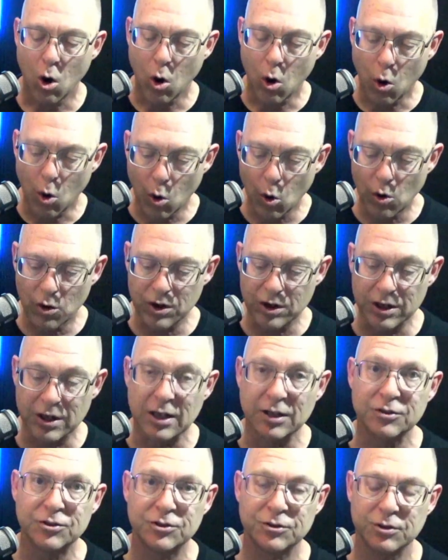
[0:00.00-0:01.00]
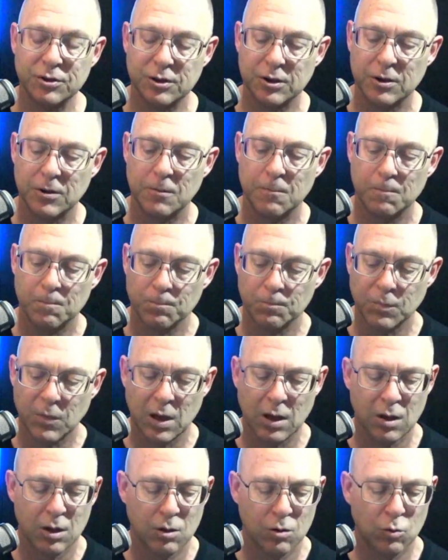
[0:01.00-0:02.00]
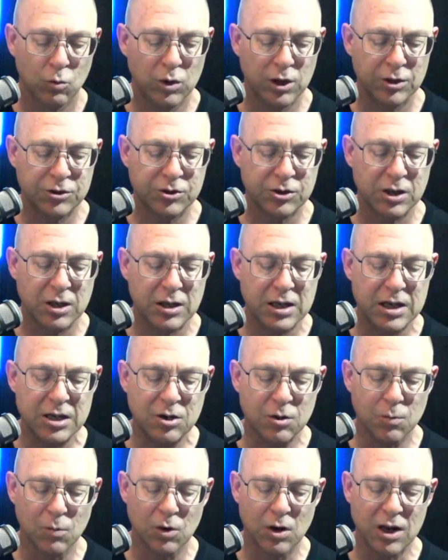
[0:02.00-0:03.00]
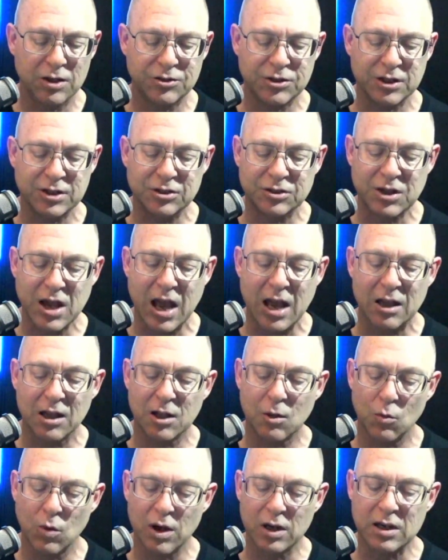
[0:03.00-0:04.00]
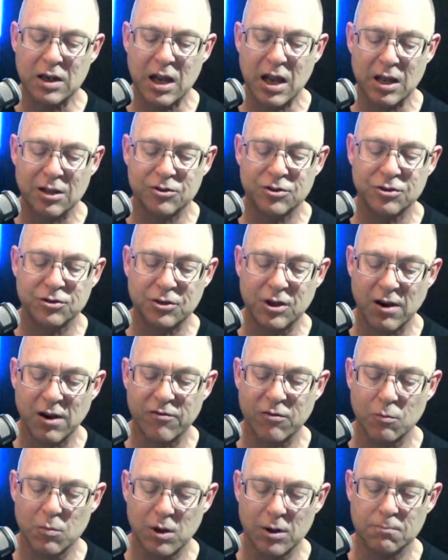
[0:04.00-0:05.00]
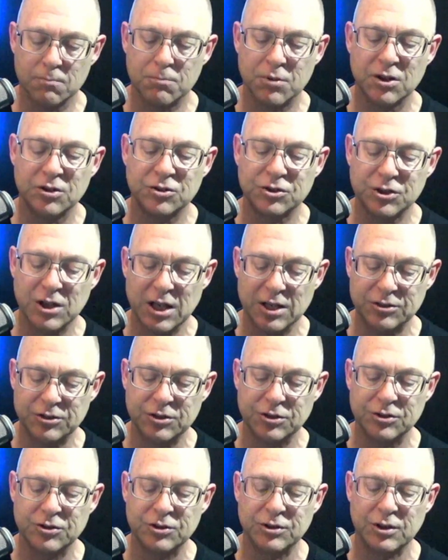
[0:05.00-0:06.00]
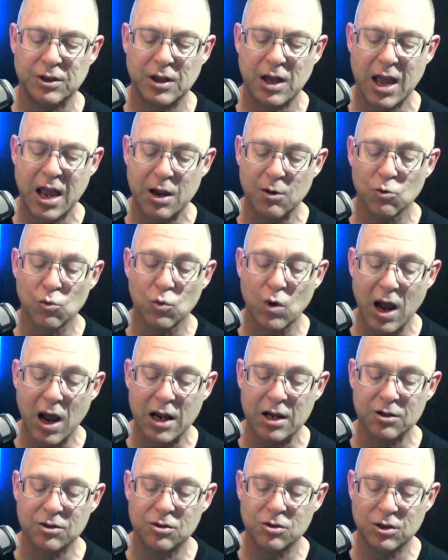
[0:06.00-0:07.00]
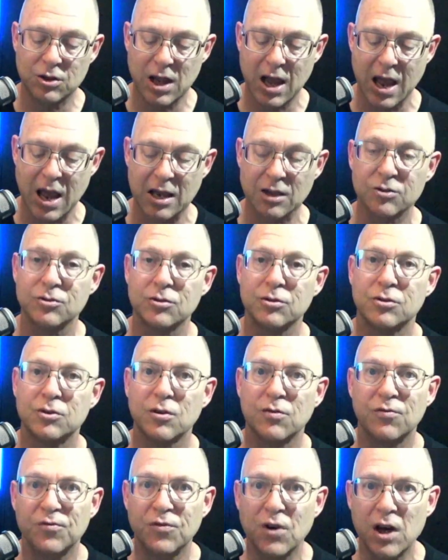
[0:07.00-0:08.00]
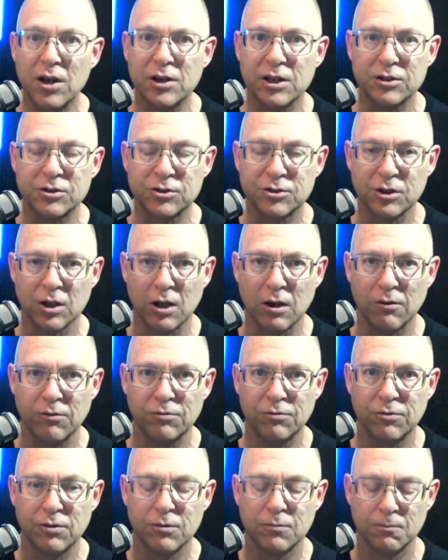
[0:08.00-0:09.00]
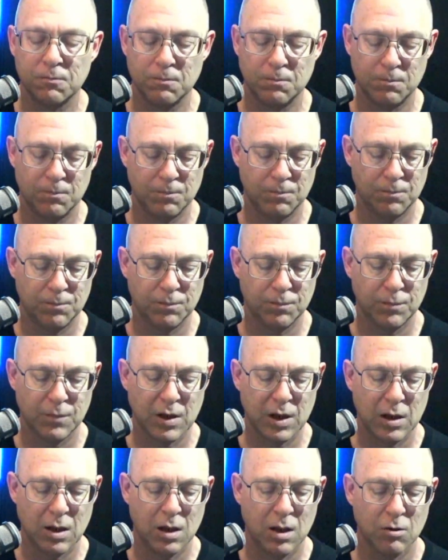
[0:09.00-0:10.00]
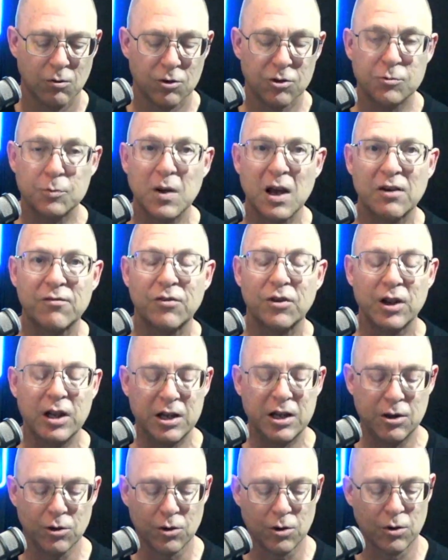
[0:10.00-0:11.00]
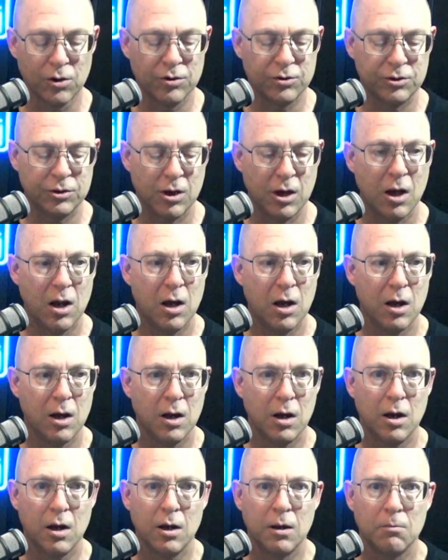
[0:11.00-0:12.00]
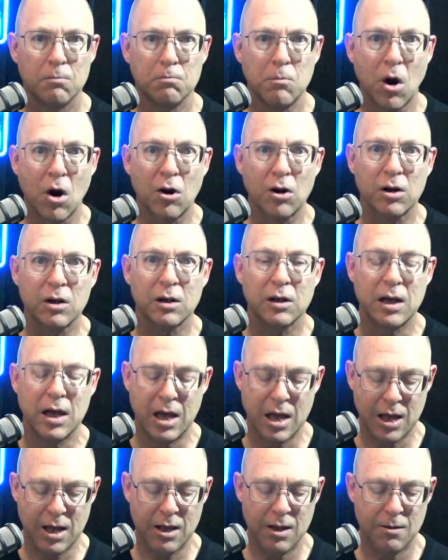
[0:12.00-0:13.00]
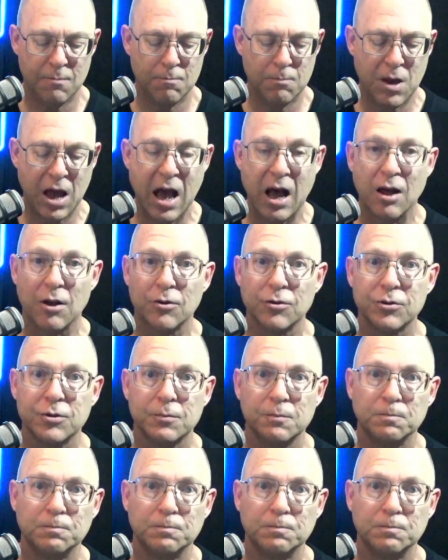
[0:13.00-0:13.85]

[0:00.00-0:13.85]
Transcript: ordinance which enumerates exactly what Kansas government possesses a right to tax to fund itself. Respectfully yours, Mark A. Powls.